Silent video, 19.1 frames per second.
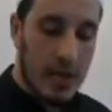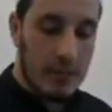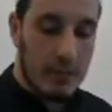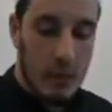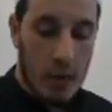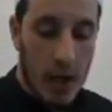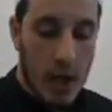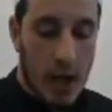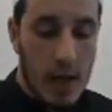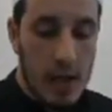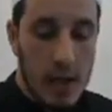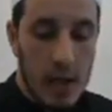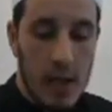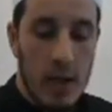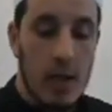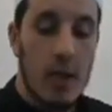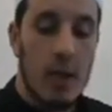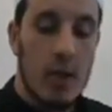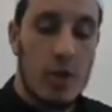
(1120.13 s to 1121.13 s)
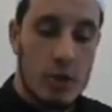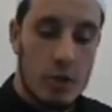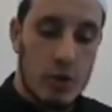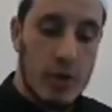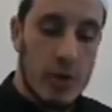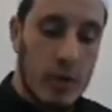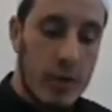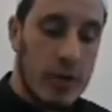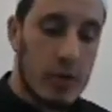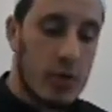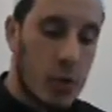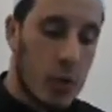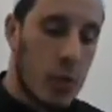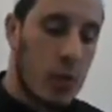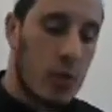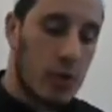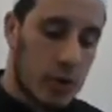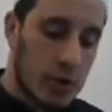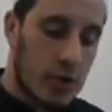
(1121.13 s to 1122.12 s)
Al Buraq so they went
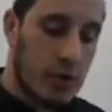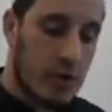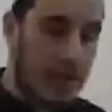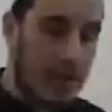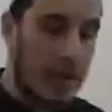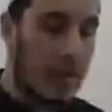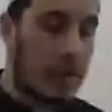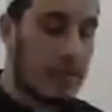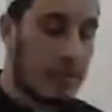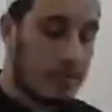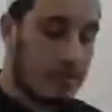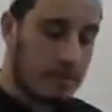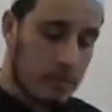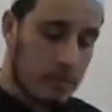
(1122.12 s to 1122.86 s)
to Jerusalem.